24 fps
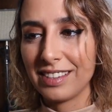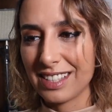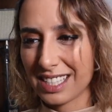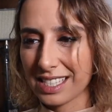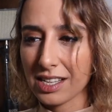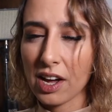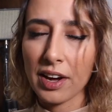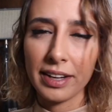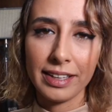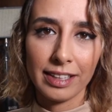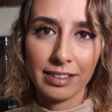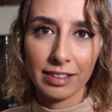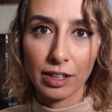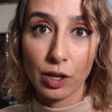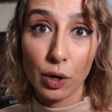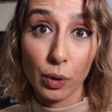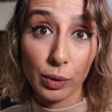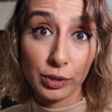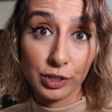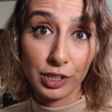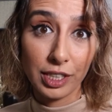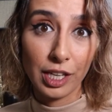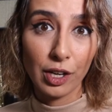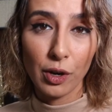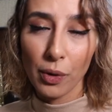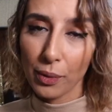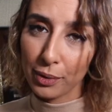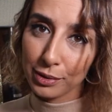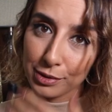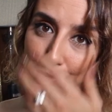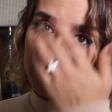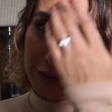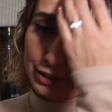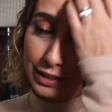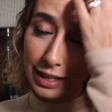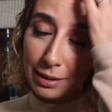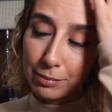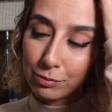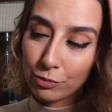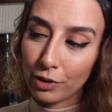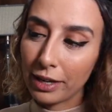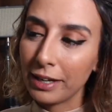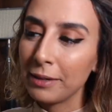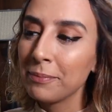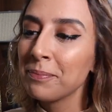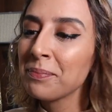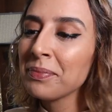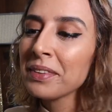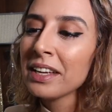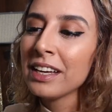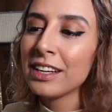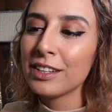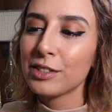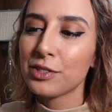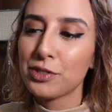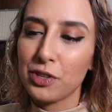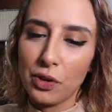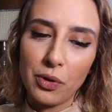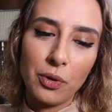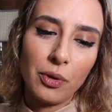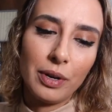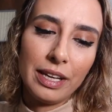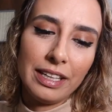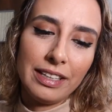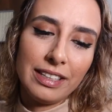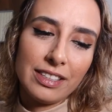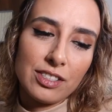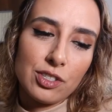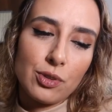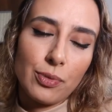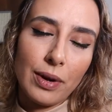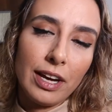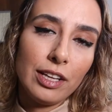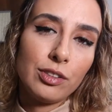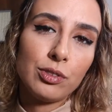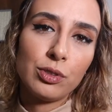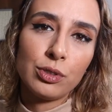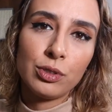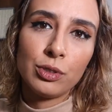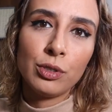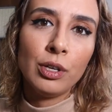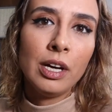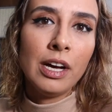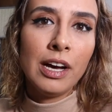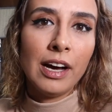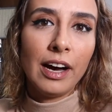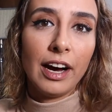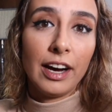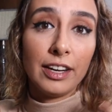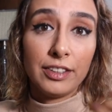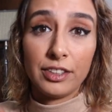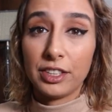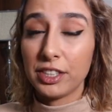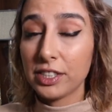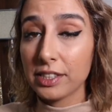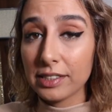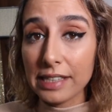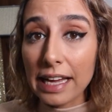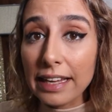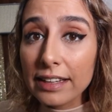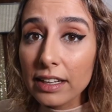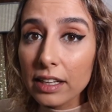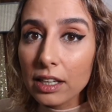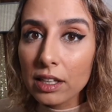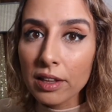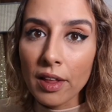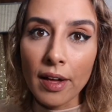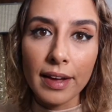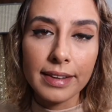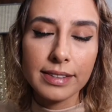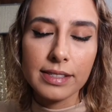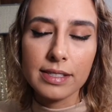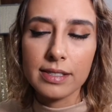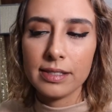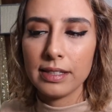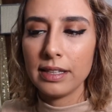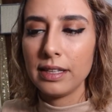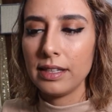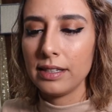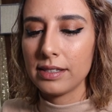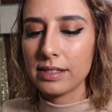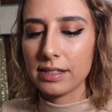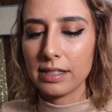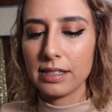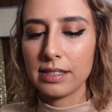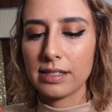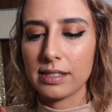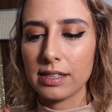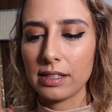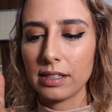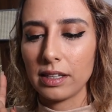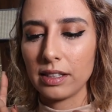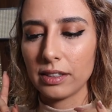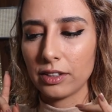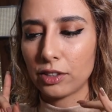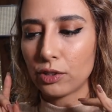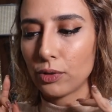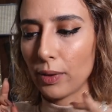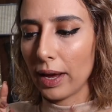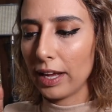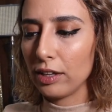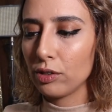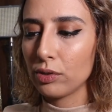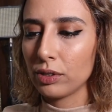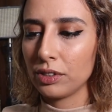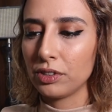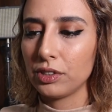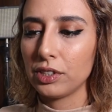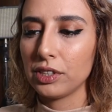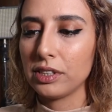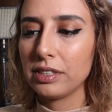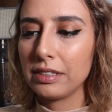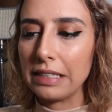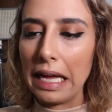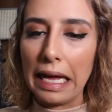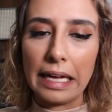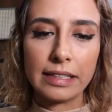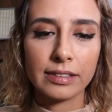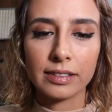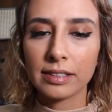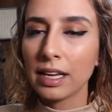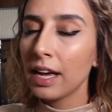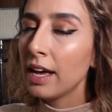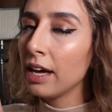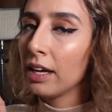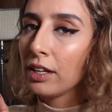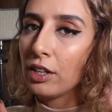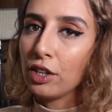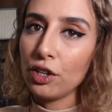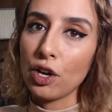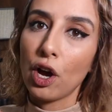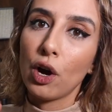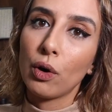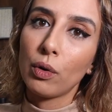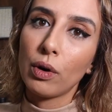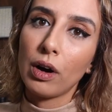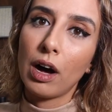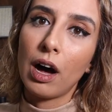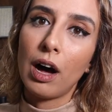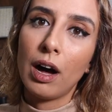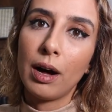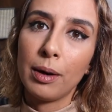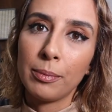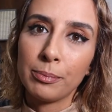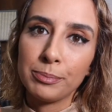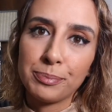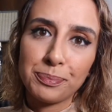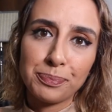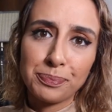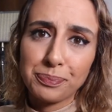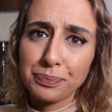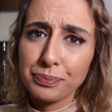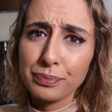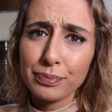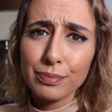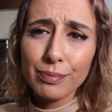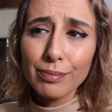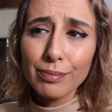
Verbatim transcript: designing the coaching calls for them right so it is great to understand the client's needs it's great to understand you know um,